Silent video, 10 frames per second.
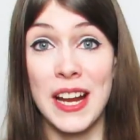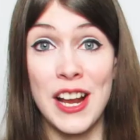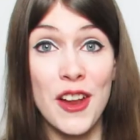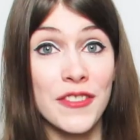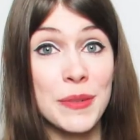But
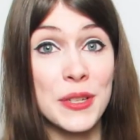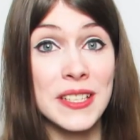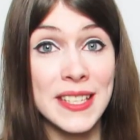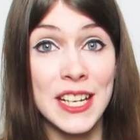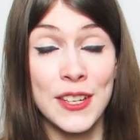I love it
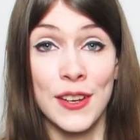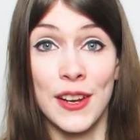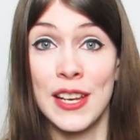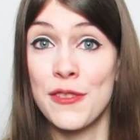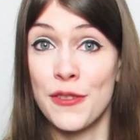
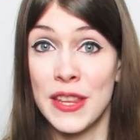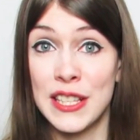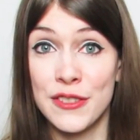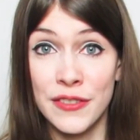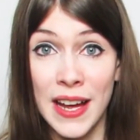particularly for
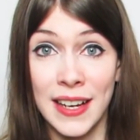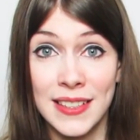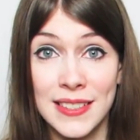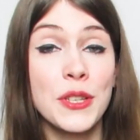this fact.